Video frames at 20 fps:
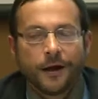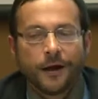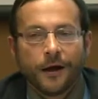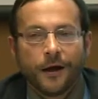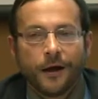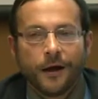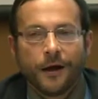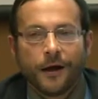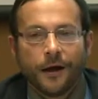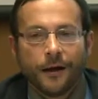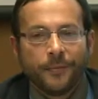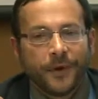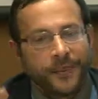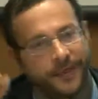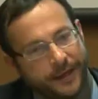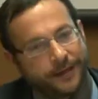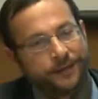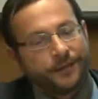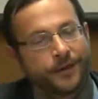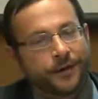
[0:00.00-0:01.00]
But
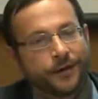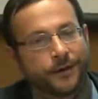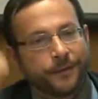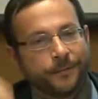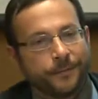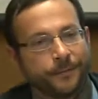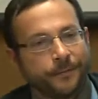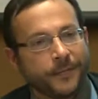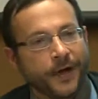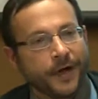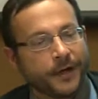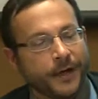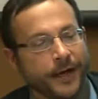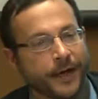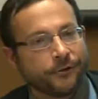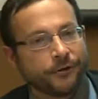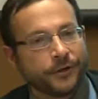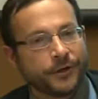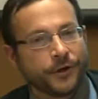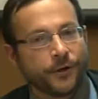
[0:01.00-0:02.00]
then the
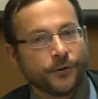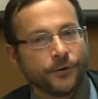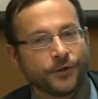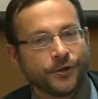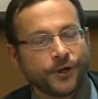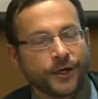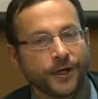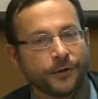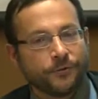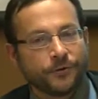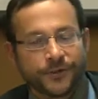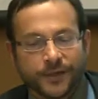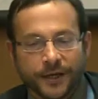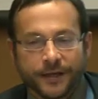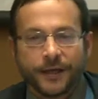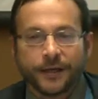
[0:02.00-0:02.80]
Hungarian co-chair will say,